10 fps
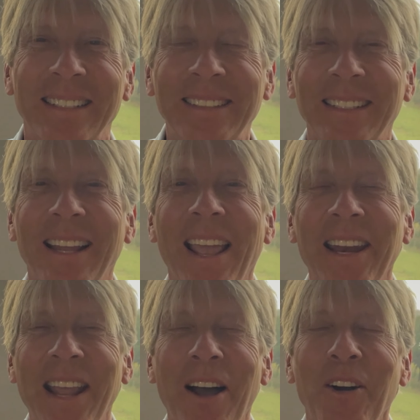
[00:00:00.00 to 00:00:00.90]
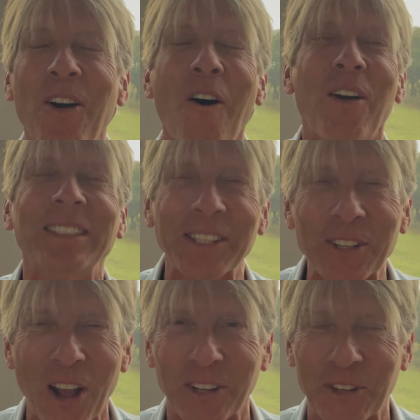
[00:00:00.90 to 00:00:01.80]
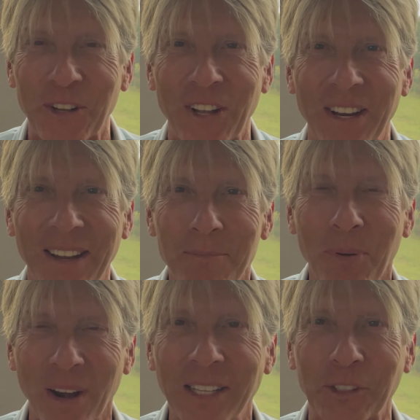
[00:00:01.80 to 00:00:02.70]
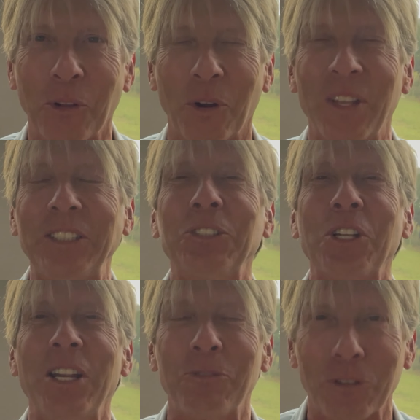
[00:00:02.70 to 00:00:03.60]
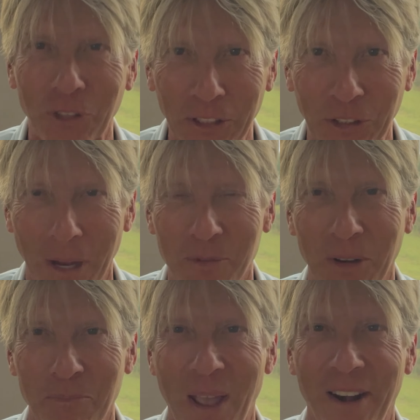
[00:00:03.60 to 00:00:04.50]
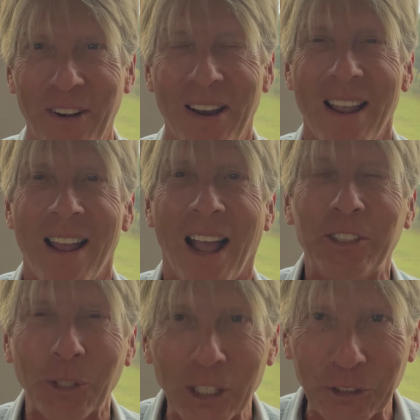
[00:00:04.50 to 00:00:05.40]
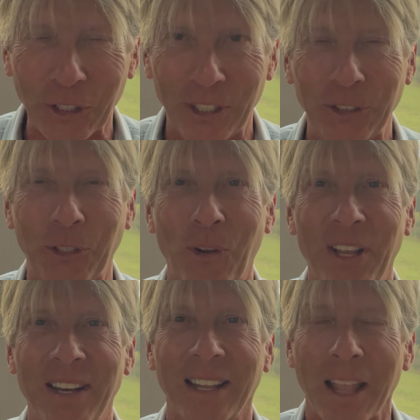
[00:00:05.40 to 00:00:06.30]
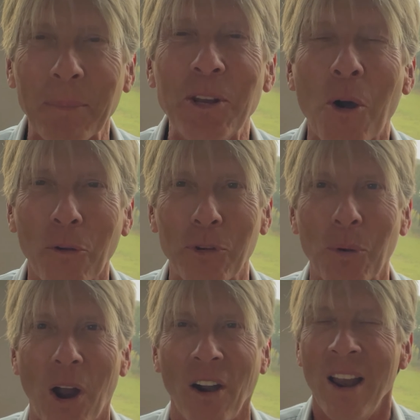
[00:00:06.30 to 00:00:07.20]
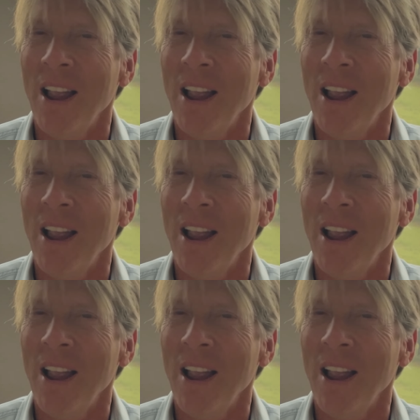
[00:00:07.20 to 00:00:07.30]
Anyhow, oh, isn't God good? Praise the Lord. This is an interesting subject matter. I trust you're enjoying it. Let me know if you are.